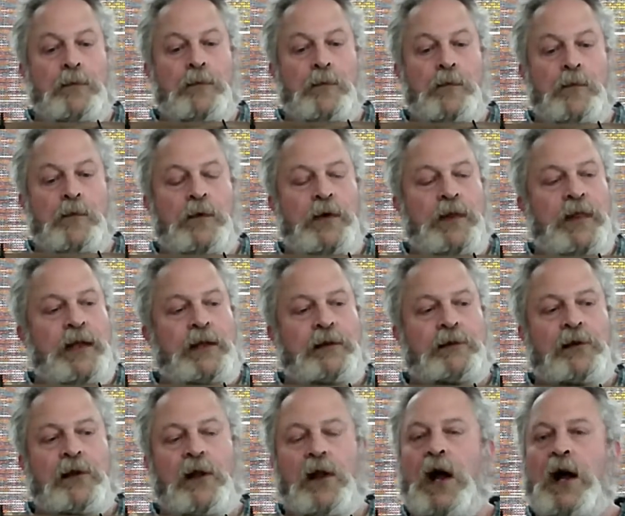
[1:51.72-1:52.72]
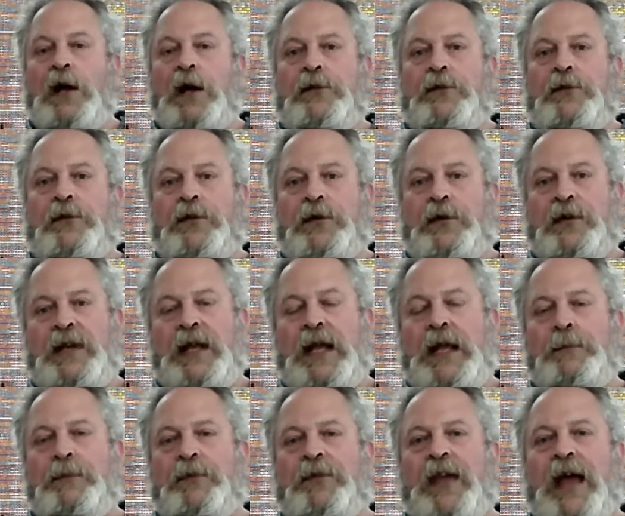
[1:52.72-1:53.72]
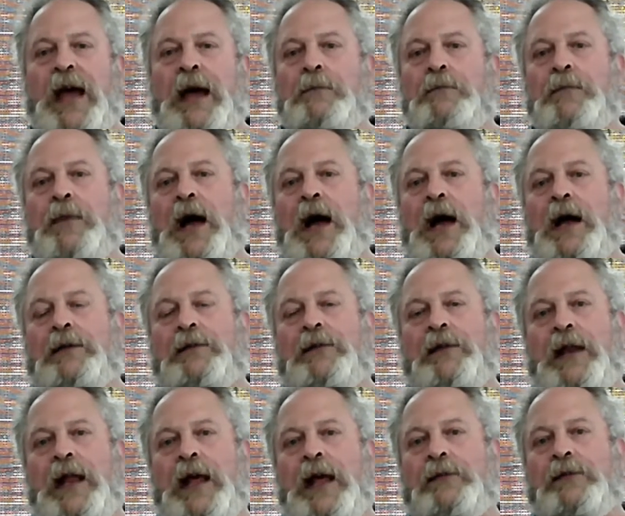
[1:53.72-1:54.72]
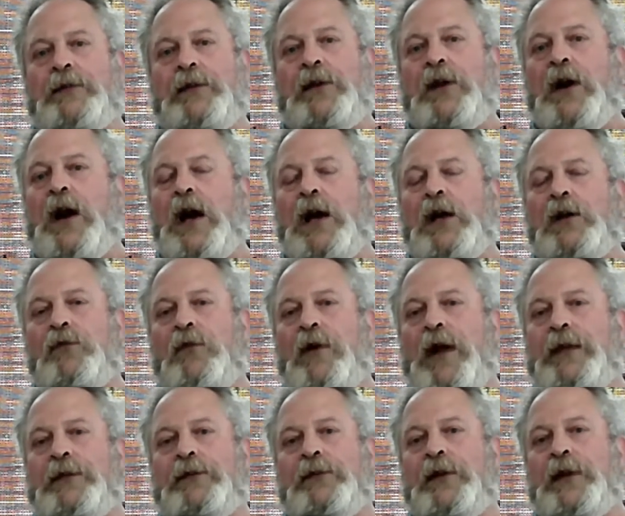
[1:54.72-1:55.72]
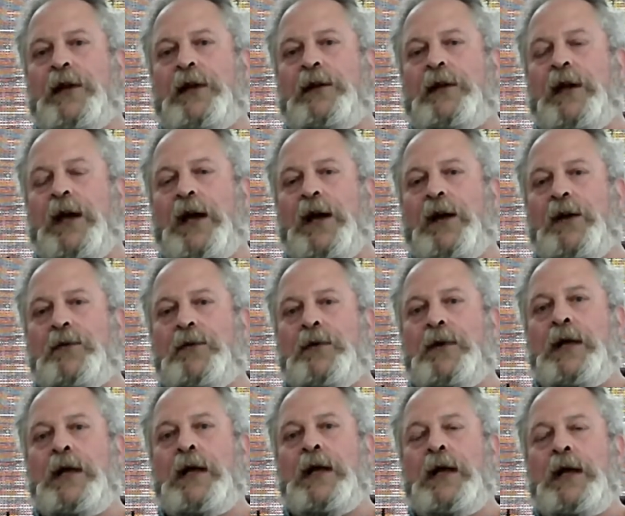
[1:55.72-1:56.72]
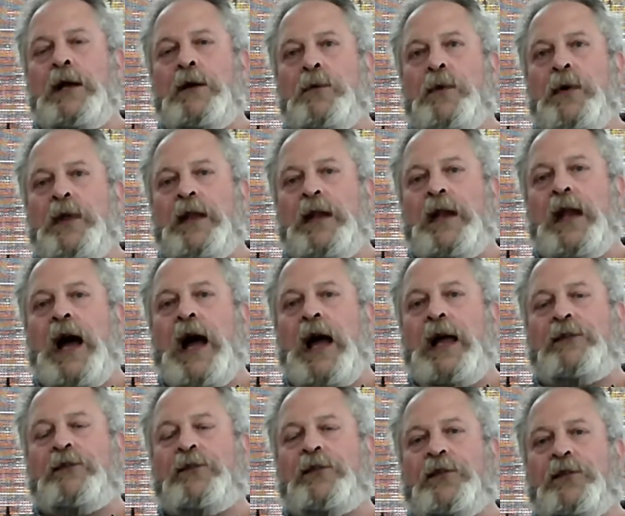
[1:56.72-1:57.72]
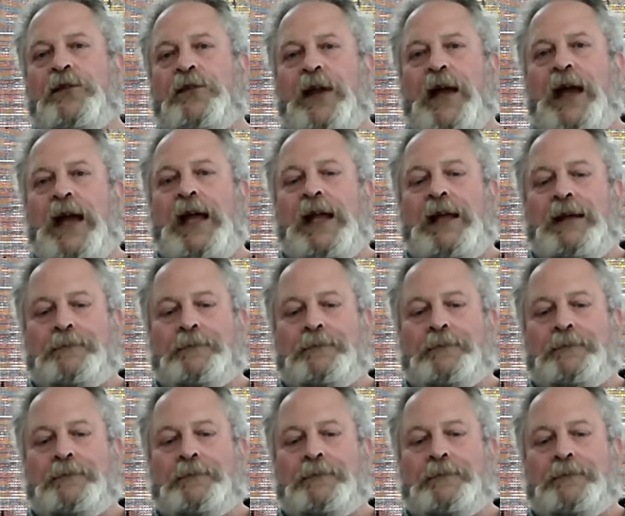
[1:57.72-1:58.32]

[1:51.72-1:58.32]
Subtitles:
With its large, deep sound box, it has a dark, resonant tone with a nice sustain.